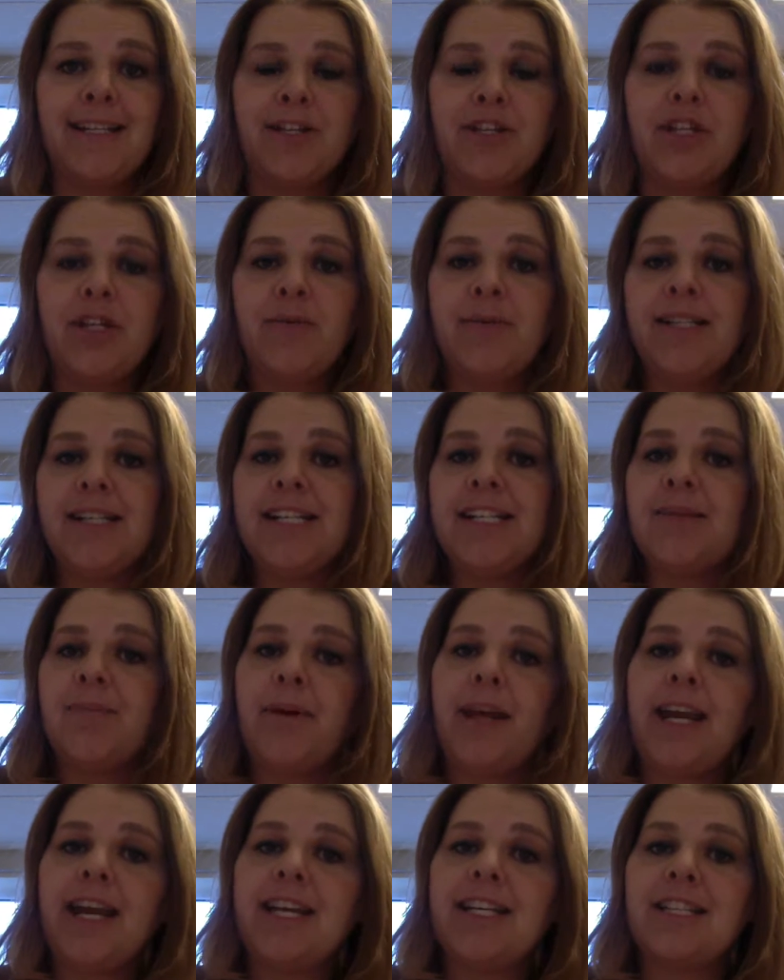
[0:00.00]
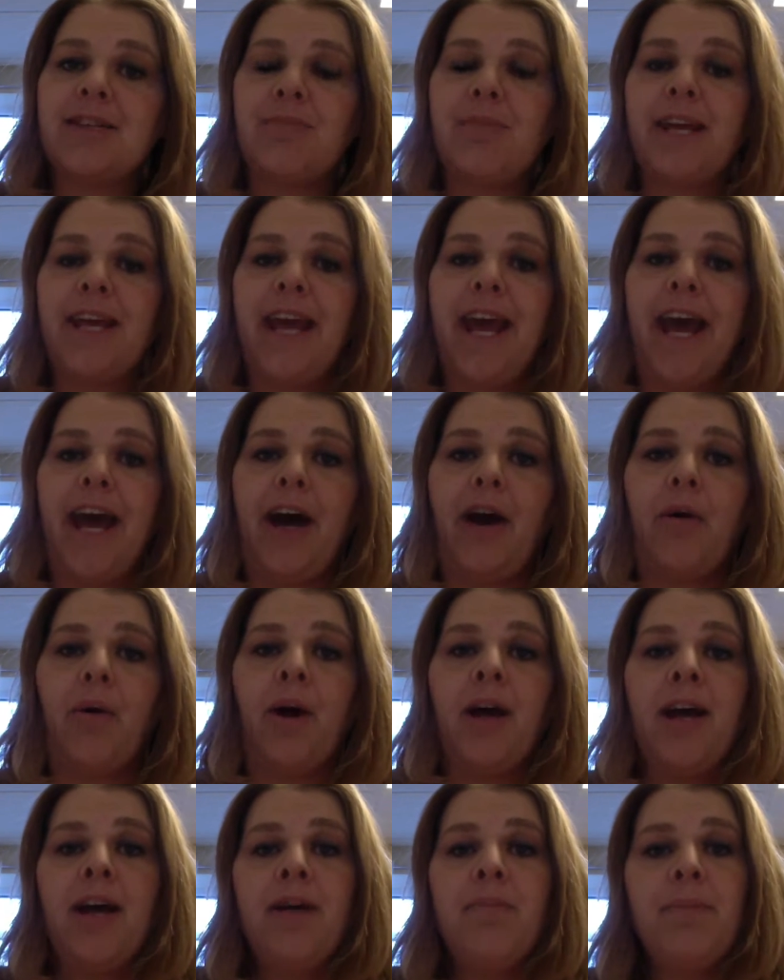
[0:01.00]
And she was explaining to me how
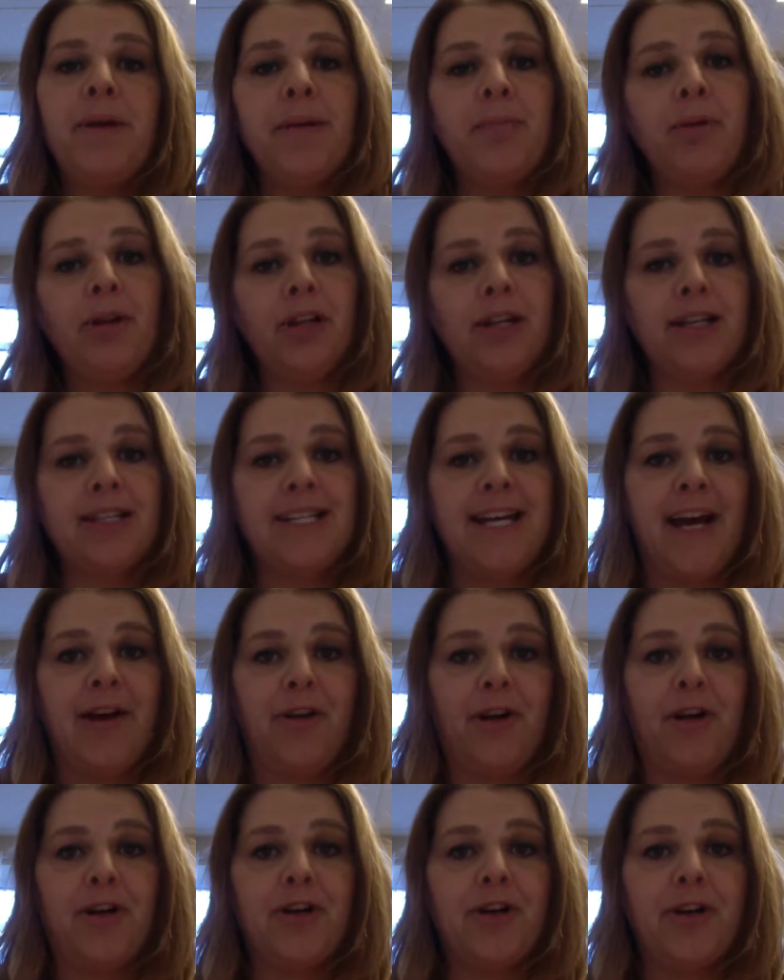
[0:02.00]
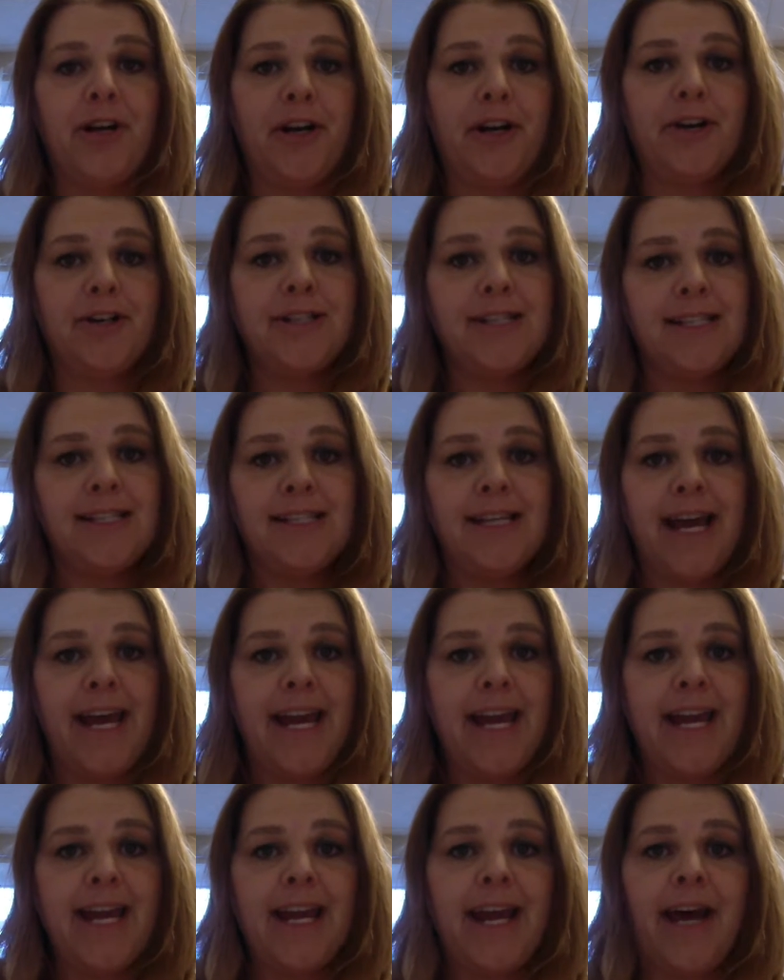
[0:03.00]
people look down on her in our
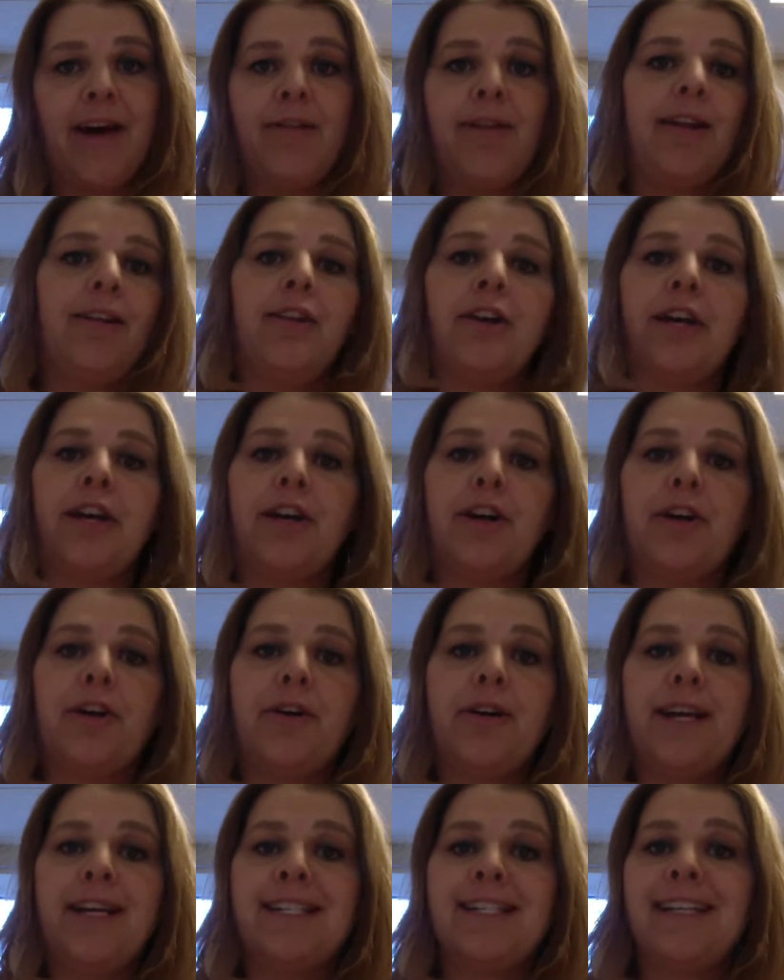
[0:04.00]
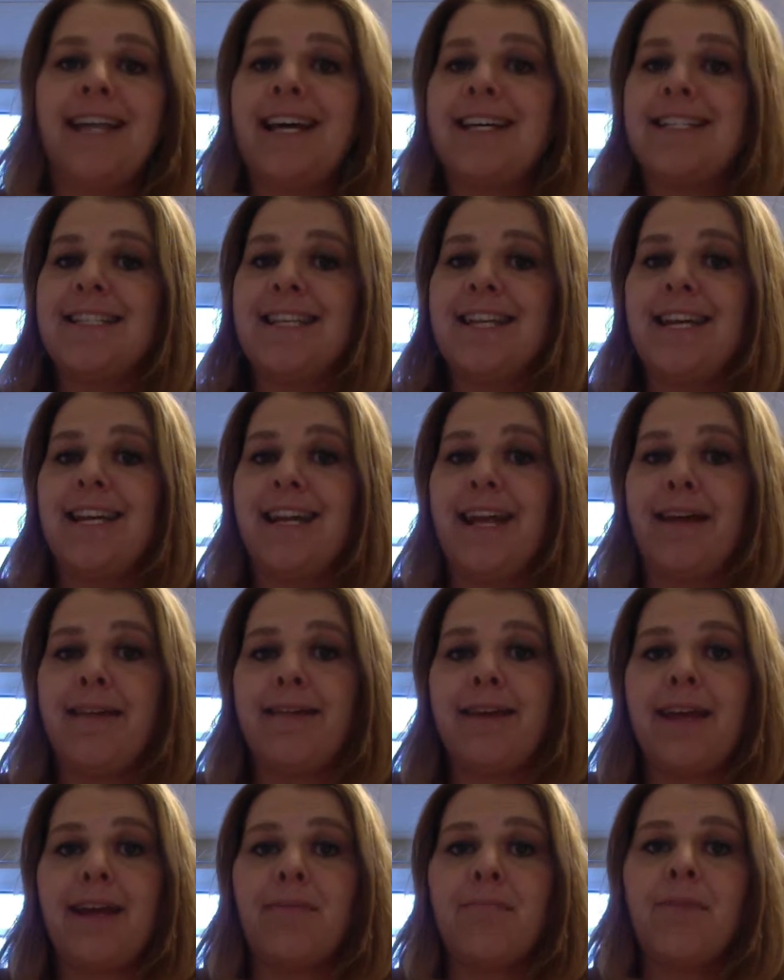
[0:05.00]
society, how they look at her as less than a
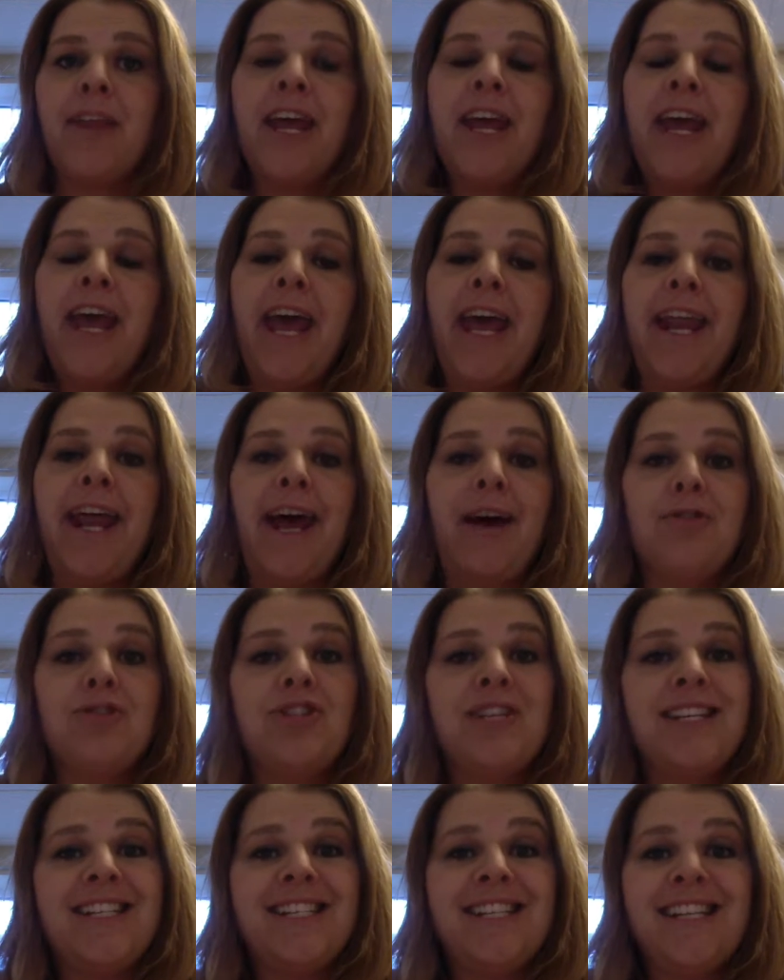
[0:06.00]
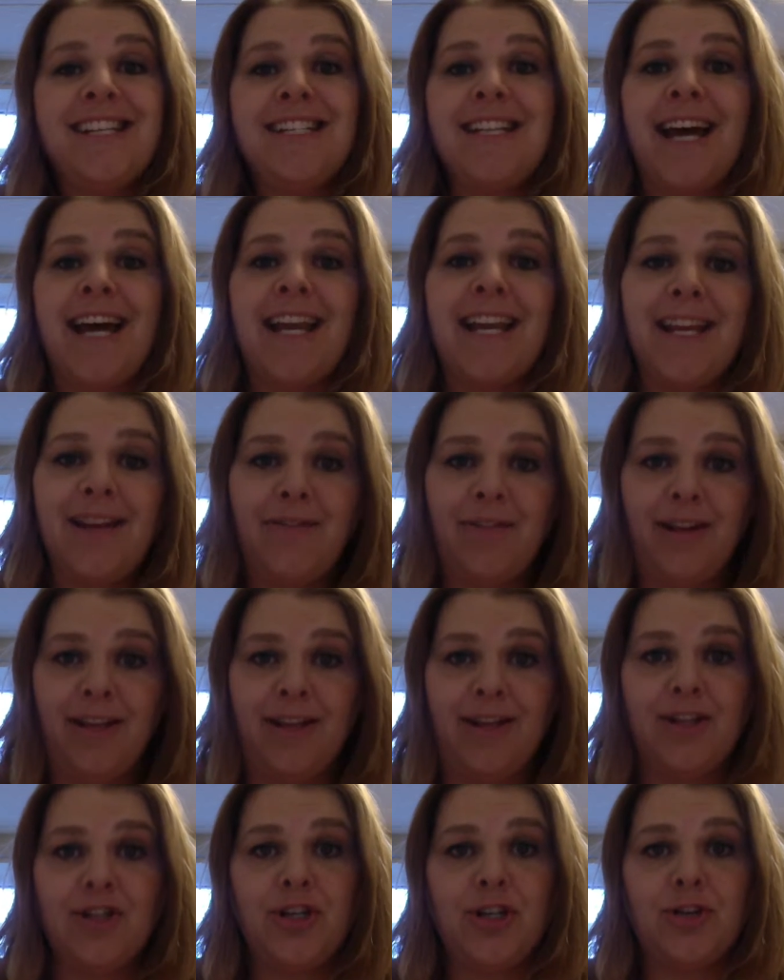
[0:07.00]
nothing, and how she sees that even in
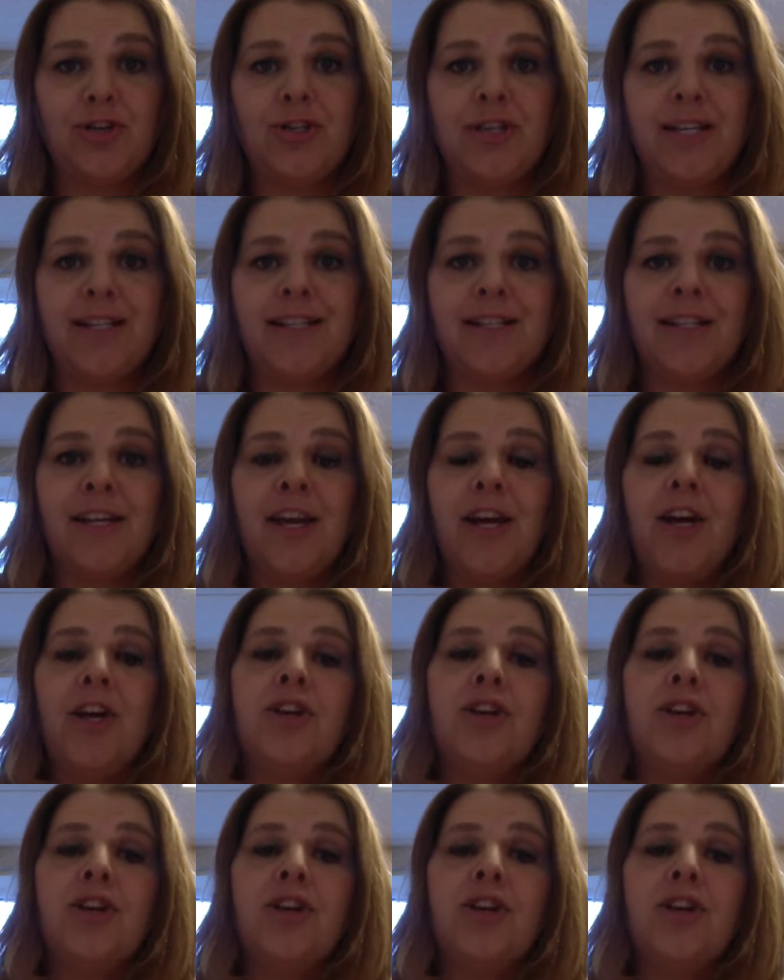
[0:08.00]
the churches.